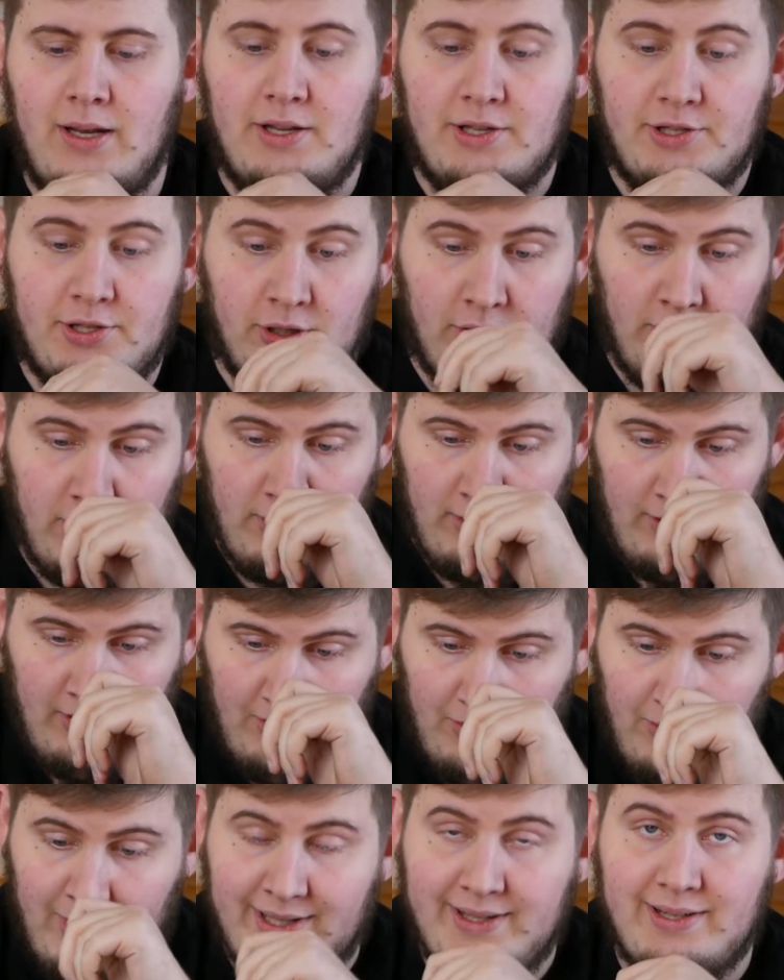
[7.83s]
So,
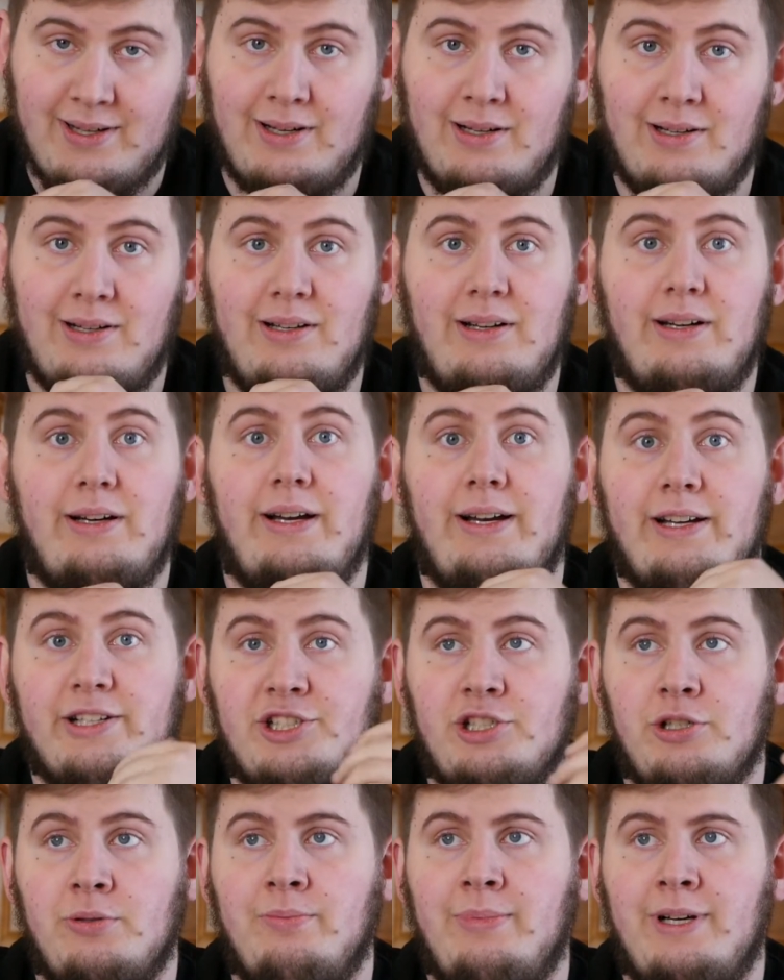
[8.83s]
what are
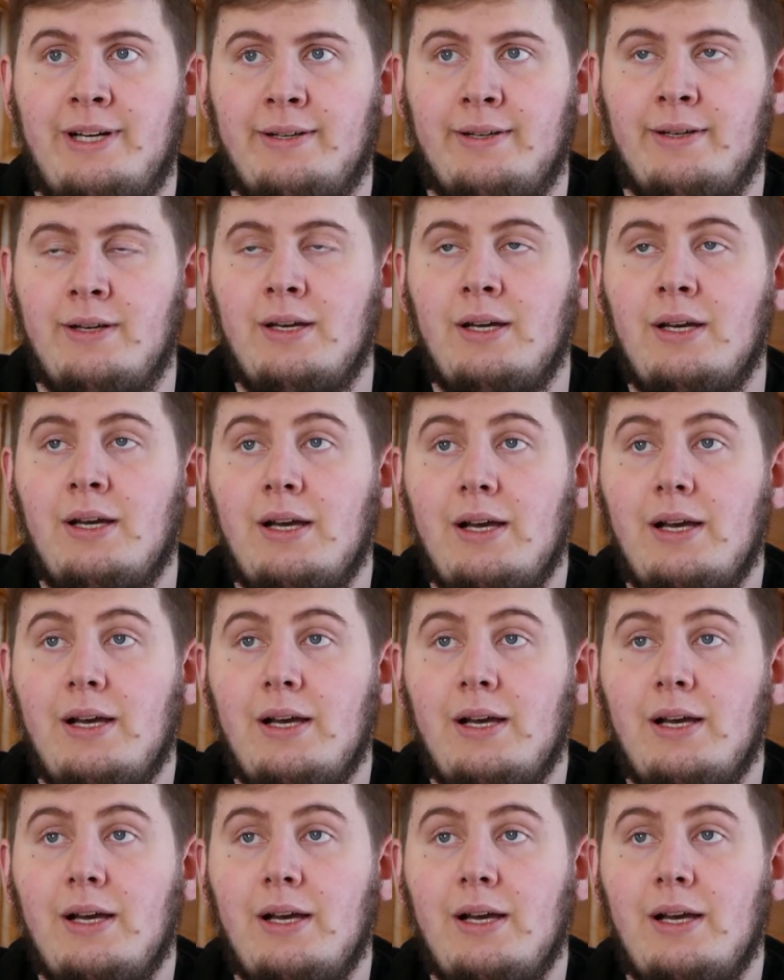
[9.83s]
action ban?